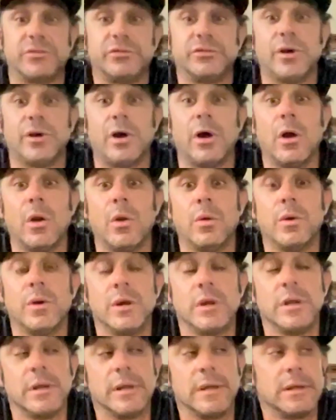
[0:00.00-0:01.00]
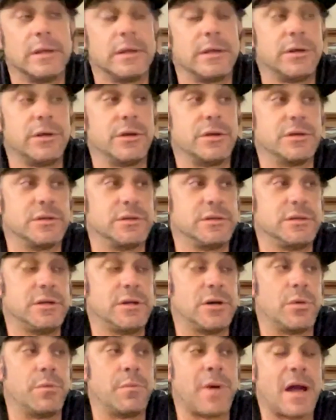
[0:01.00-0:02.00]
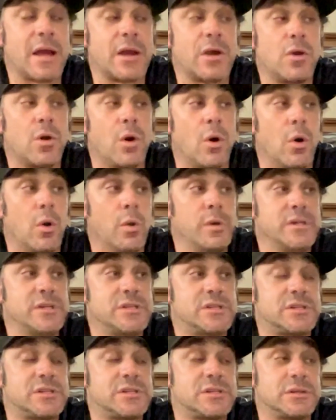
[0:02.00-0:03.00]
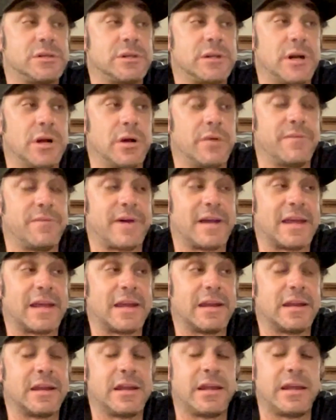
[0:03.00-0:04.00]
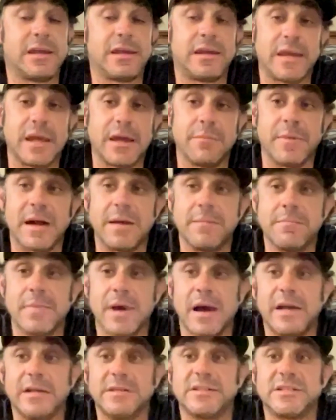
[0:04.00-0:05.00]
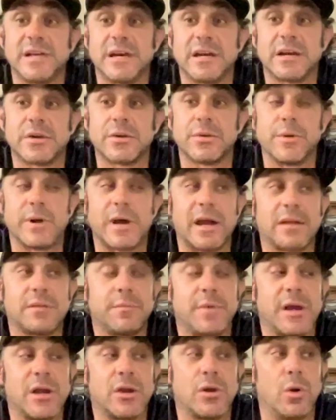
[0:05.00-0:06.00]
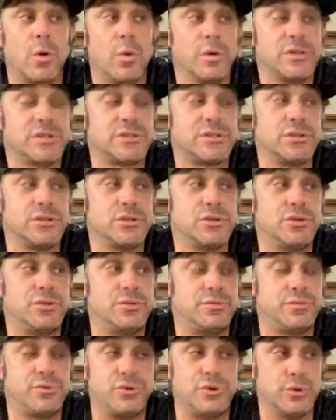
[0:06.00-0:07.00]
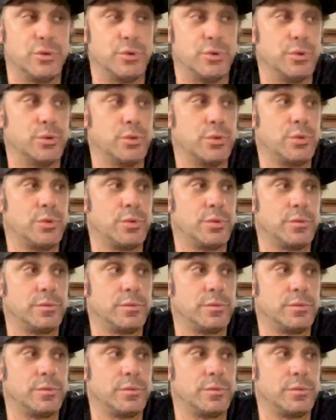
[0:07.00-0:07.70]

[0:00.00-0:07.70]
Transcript: So, my goal is, if I can get my mindset correct, my goal is to do